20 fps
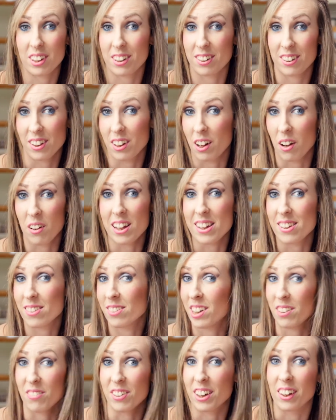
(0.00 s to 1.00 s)
you know,
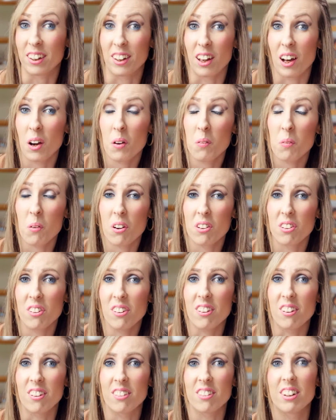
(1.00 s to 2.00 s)
give it a go. Why
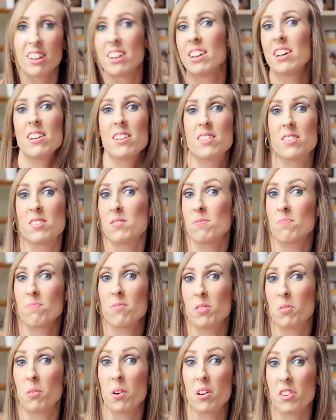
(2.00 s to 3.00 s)
not? It's
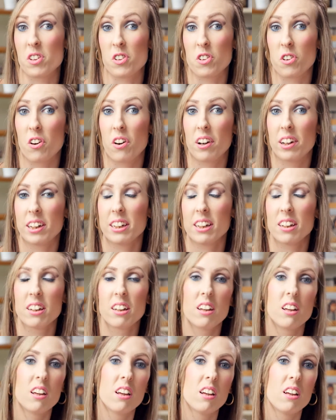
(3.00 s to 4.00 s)
worth a try.
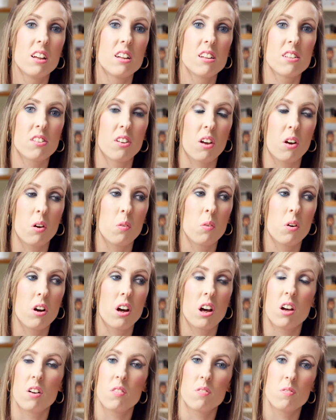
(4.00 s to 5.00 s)
So
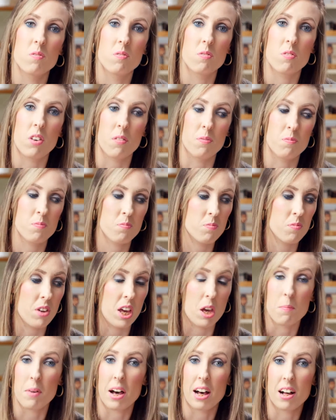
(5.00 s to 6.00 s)
I
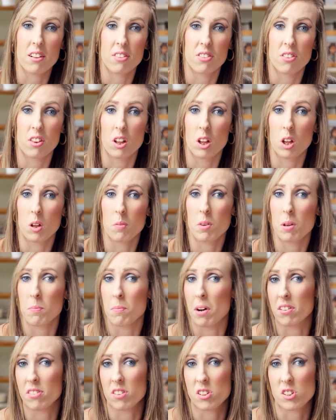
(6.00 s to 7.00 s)

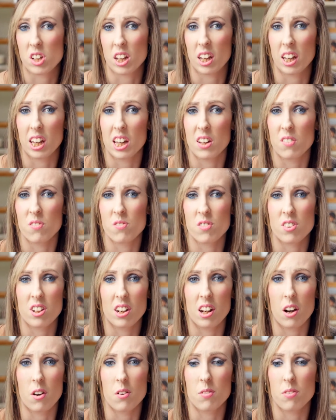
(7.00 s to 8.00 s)
emailed the team, you know,